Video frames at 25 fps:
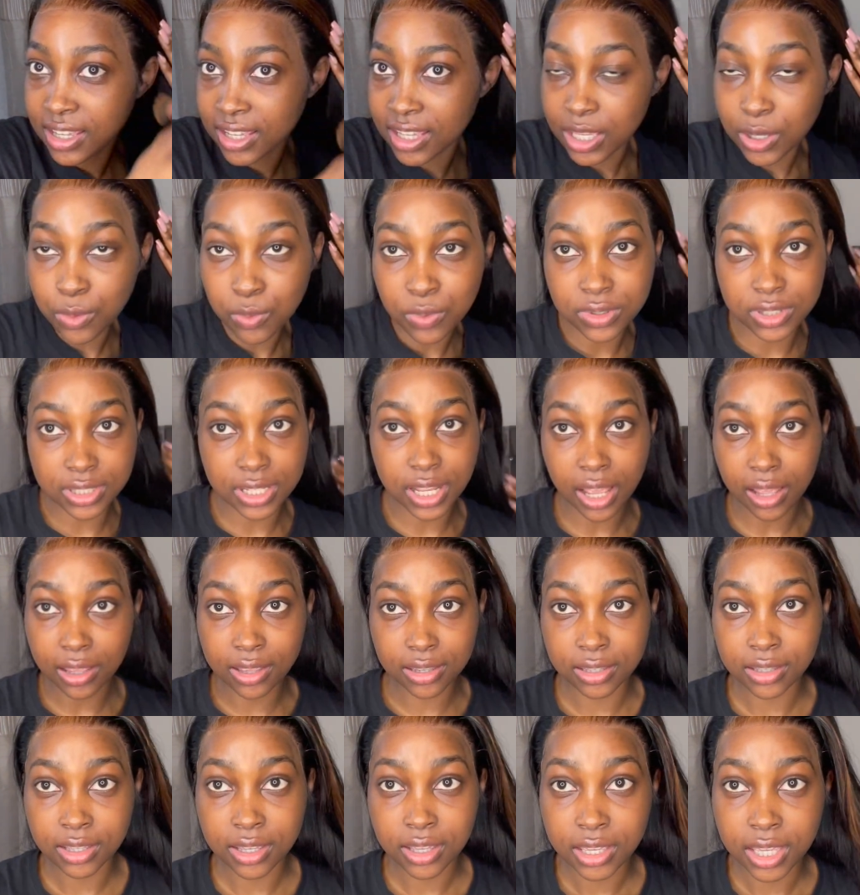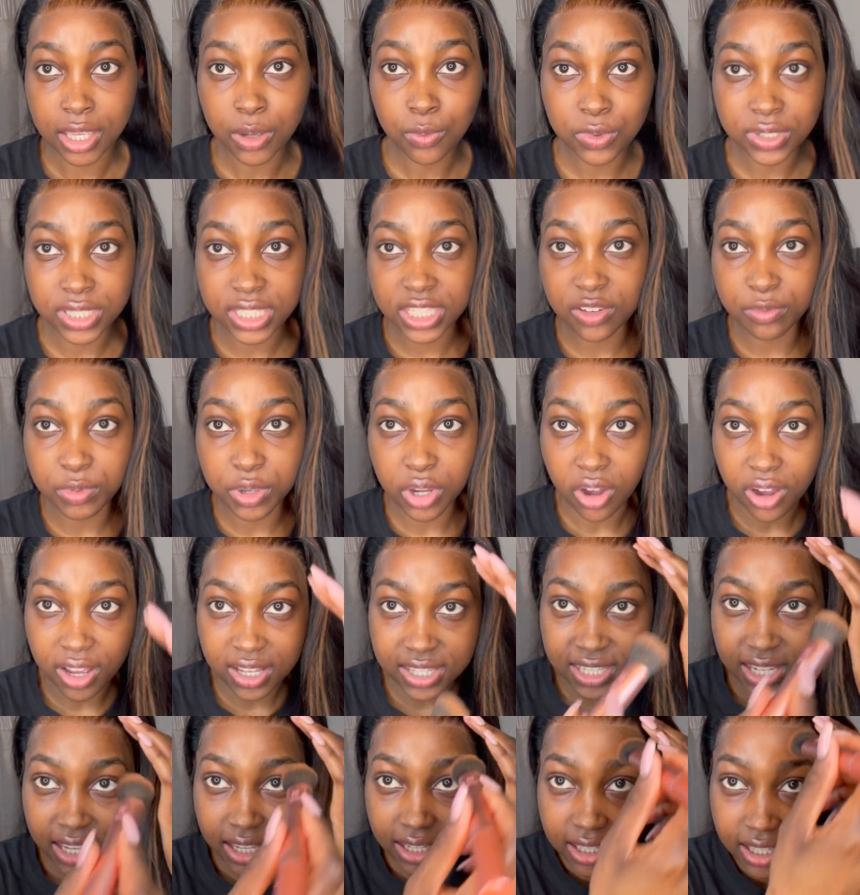It wants to give me a heart
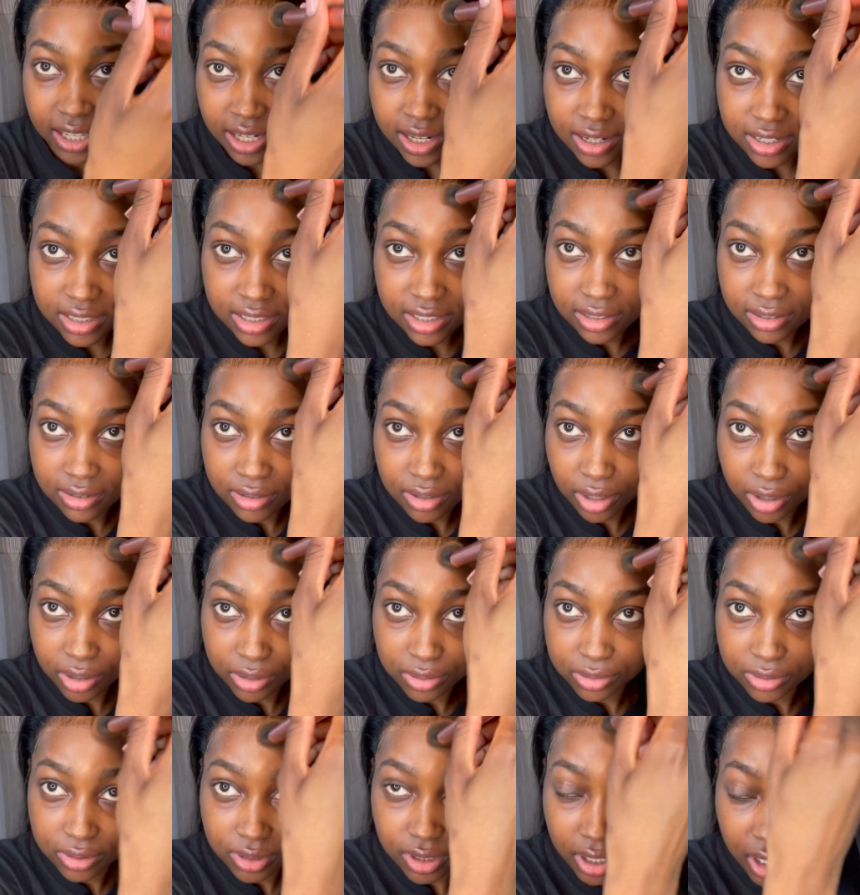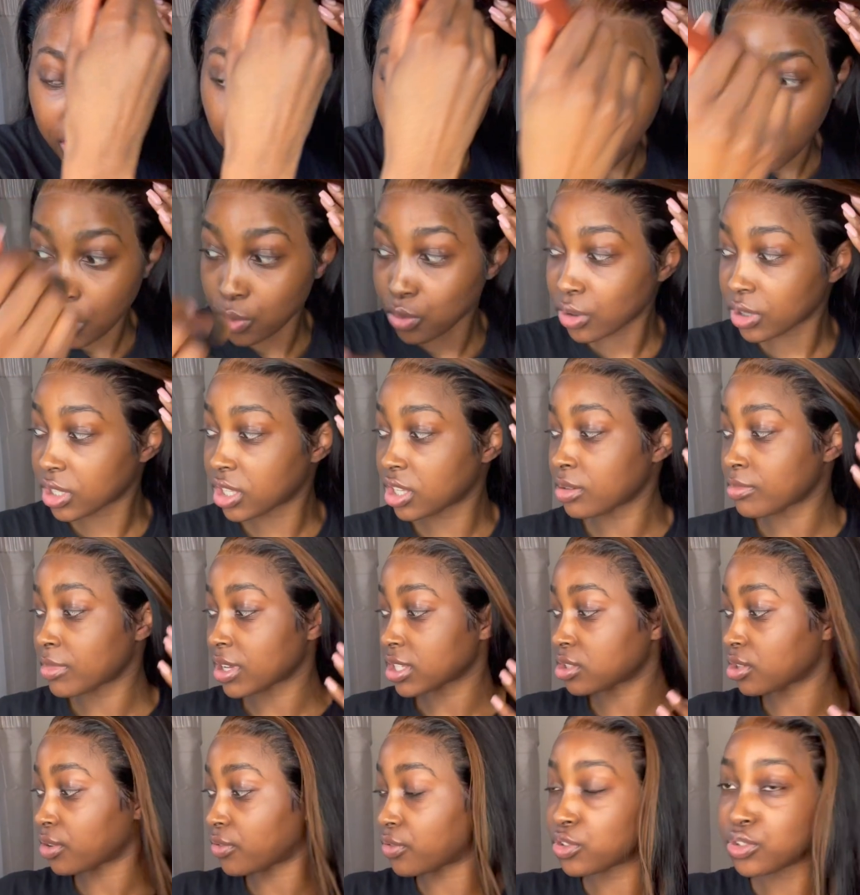attack, and no, I will not kill
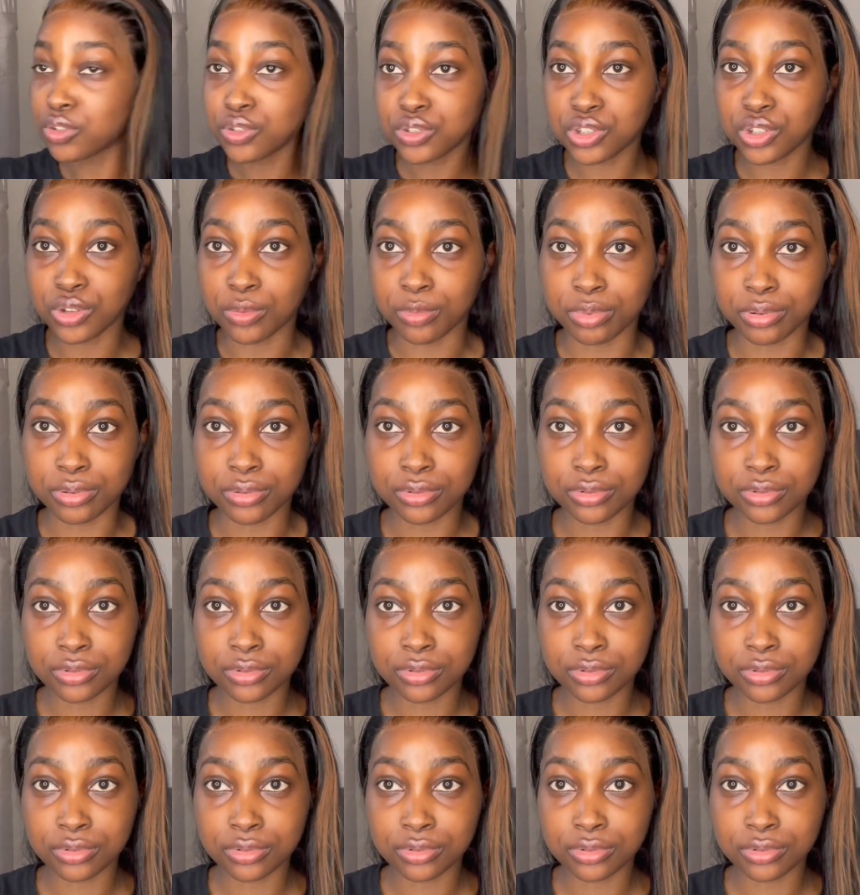myself for YouTube.